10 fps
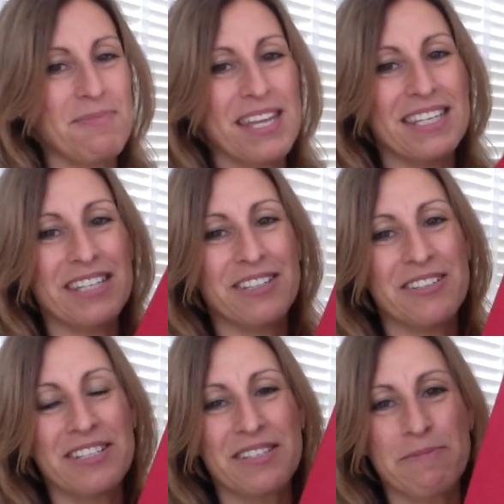And here
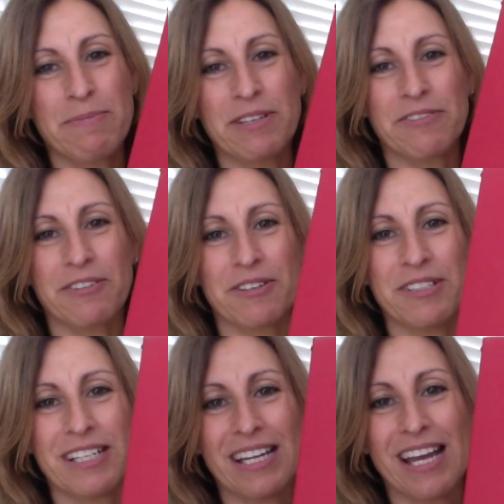is the
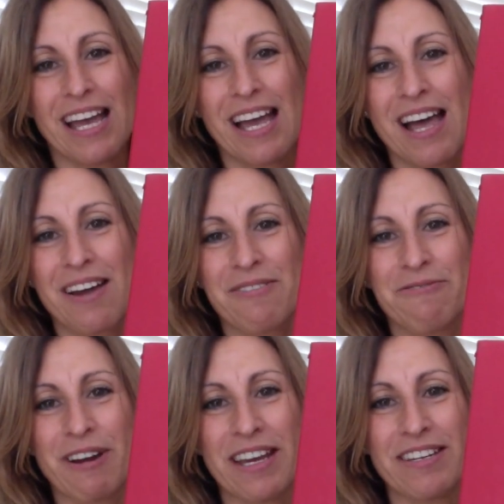beautiful
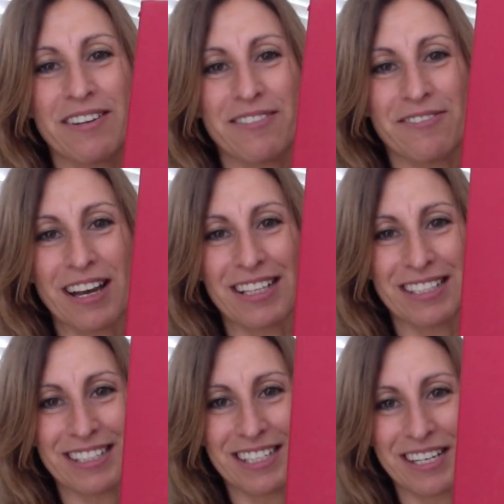red
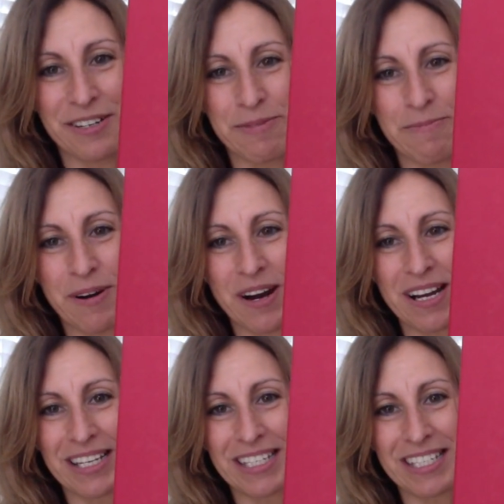Valentino
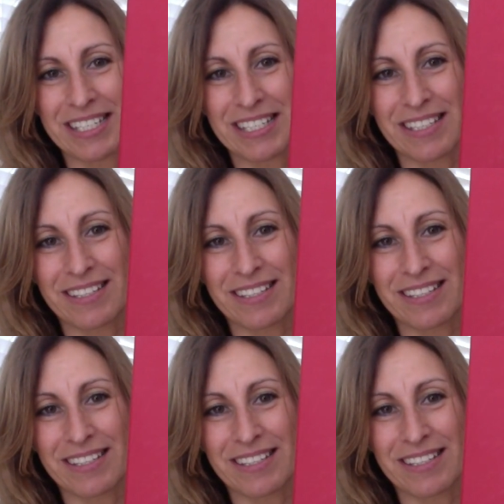box.